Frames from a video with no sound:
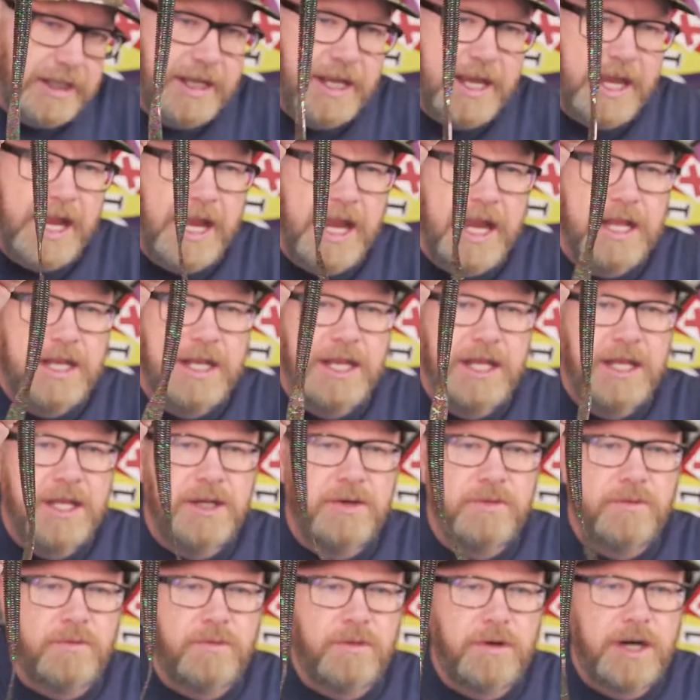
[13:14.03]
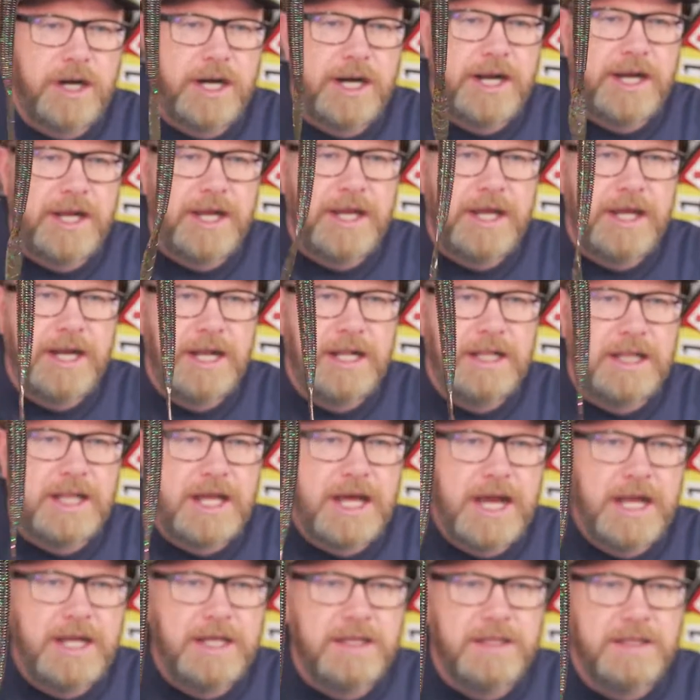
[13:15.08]
candy red. I
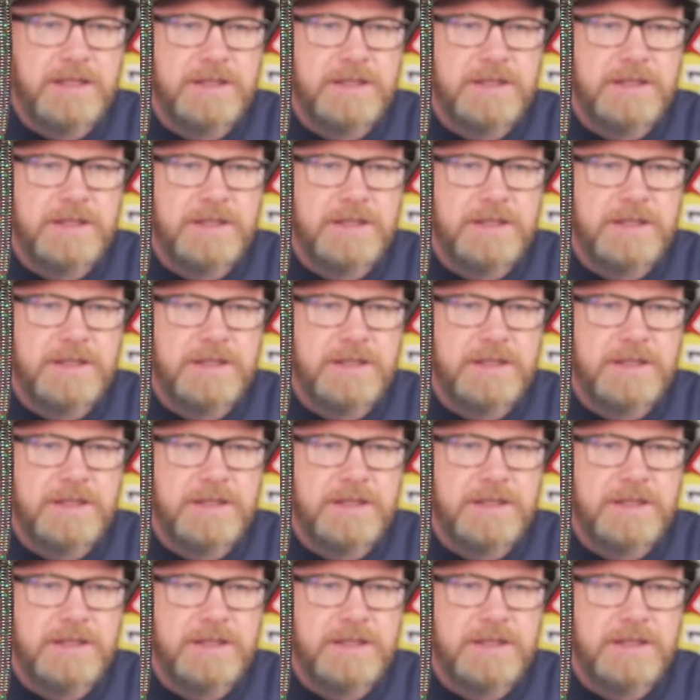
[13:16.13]
like